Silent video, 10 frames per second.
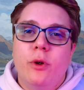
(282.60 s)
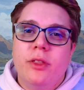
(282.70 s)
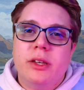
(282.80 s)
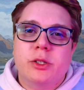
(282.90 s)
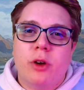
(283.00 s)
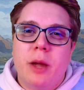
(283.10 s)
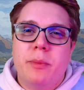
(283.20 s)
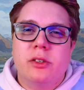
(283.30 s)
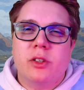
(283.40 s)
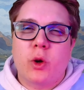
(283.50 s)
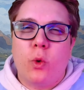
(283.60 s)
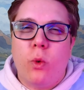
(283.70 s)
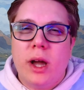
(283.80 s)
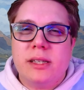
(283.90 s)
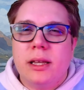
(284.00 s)
what they're describing doesn't
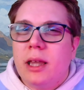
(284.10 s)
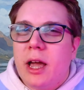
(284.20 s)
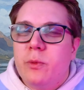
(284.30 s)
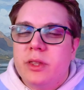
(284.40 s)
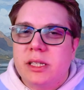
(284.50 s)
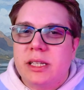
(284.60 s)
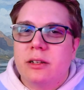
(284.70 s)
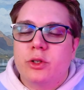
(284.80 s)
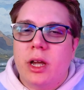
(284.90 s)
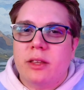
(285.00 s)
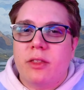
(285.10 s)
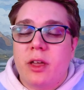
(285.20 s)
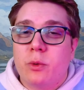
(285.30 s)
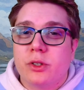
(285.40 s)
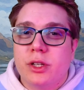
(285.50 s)
quite align with the skill check that
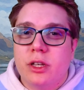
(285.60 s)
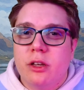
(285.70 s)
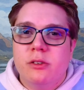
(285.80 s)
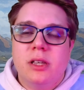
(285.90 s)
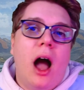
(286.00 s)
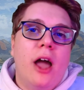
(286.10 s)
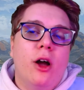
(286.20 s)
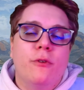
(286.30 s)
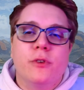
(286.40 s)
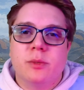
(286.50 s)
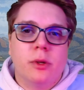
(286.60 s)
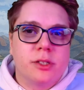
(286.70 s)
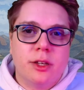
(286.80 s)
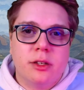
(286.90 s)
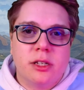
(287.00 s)
they want to use, I offer some
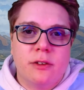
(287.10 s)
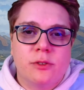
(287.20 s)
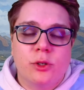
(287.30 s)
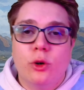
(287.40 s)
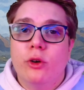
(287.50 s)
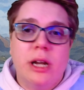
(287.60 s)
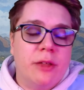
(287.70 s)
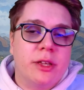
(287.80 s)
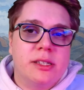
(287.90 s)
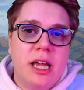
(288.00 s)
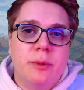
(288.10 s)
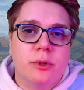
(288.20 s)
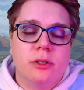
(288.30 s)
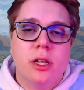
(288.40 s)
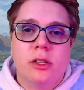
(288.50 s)
alternatives or allow the
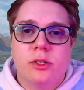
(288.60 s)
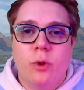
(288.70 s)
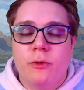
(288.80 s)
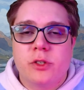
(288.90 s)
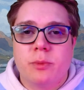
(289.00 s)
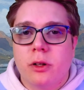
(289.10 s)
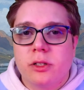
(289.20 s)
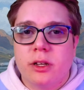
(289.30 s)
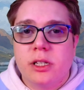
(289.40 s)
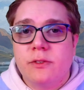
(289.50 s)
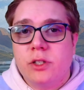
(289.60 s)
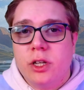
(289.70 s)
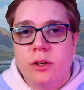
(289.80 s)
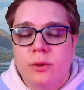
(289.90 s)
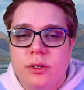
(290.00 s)
table to offer some alternatives
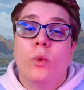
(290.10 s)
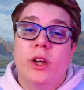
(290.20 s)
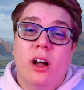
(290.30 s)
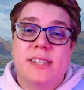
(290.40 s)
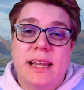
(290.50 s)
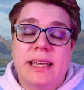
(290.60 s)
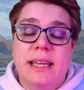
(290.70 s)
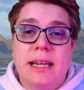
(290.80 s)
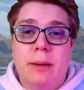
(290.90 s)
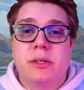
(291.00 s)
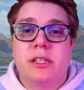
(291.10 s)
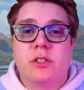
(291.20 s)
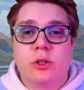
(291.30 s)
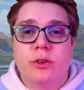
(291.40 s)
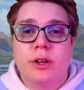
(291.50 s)
too. We are telling a collaborative
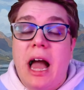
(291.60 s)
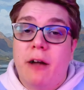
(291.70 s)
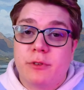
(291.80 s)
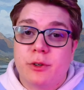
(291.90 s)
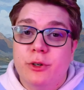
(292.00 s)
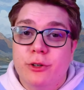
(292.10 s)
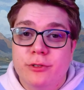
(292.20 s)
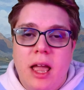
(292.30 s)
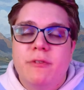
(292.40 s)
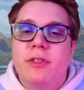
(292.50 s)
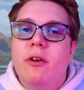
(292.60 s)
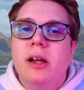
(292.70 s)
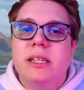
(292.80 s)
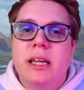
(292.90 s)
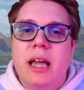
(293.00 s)
story after all. If their
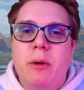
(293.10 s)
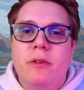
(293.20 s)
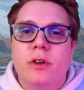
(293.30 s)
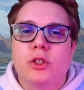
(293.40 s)
idea, however,